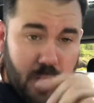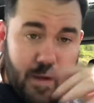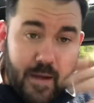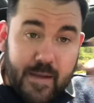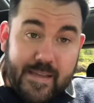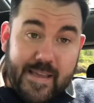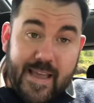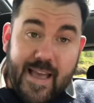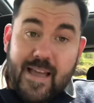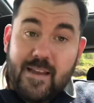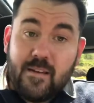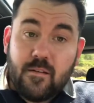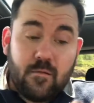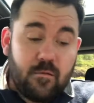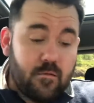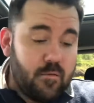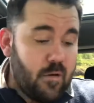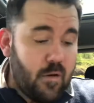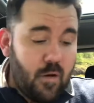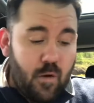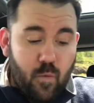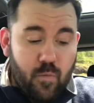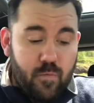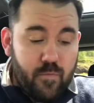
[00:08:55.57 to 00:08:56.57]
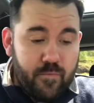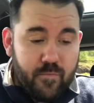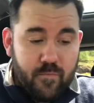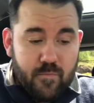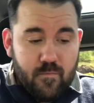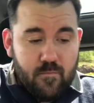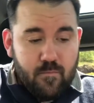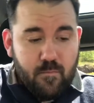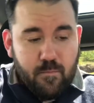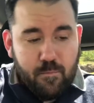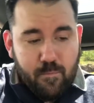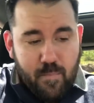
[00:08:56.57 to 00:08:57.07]
Again,
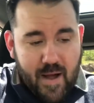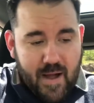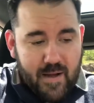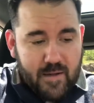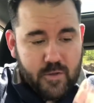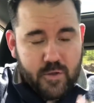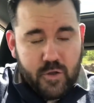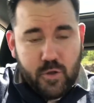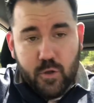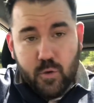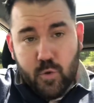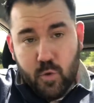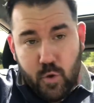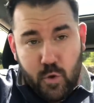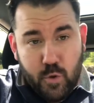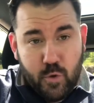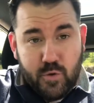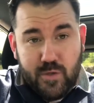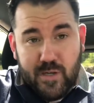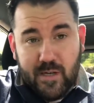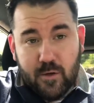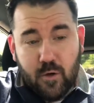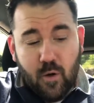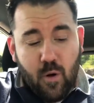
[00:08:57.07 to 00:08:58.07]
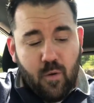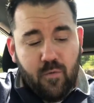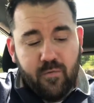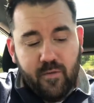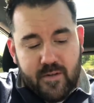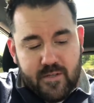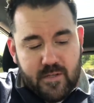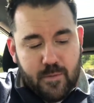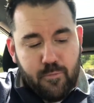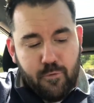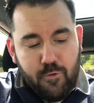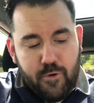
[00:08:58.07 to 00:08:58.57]
back to who's that golfer?
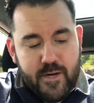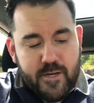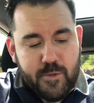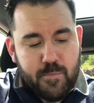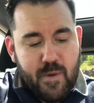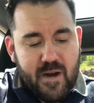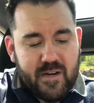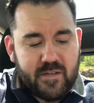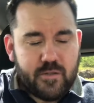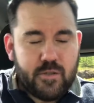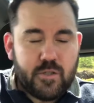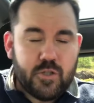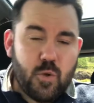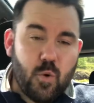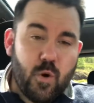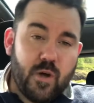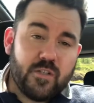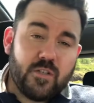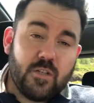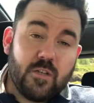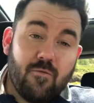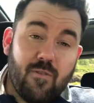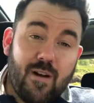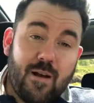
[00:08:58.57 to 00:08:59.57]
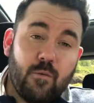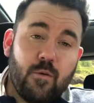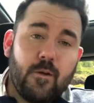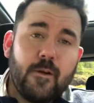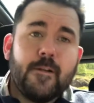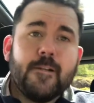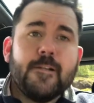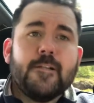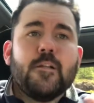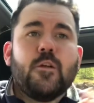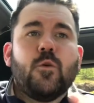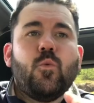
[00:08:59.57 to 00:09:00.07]
It's a British Masters question around,
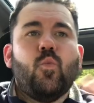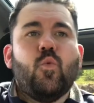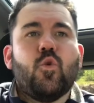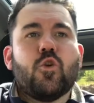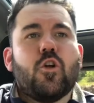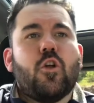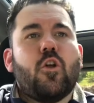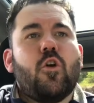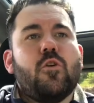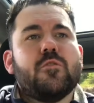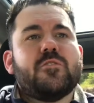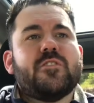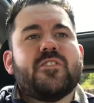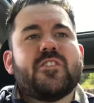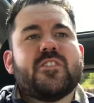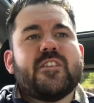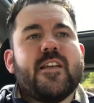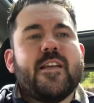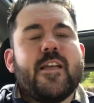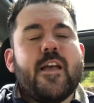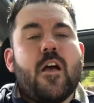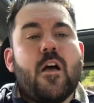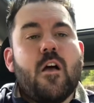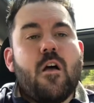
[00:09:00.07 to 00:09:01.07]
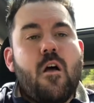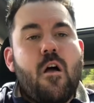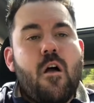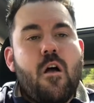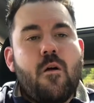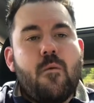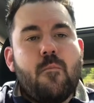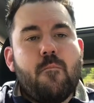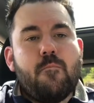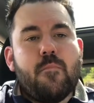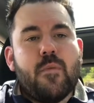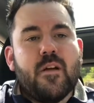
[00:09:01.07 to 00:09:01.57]
would I like to see
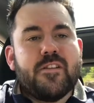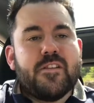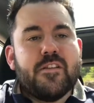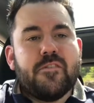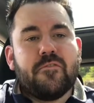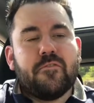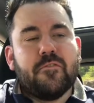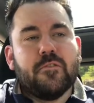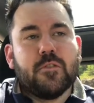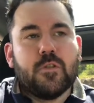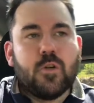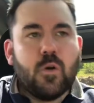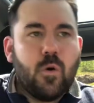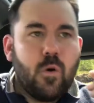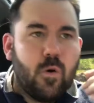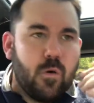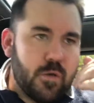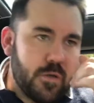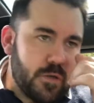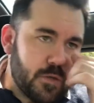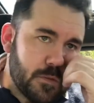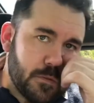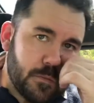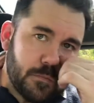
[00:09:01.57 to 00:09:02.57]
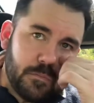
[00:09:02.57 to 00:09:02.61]
a different course?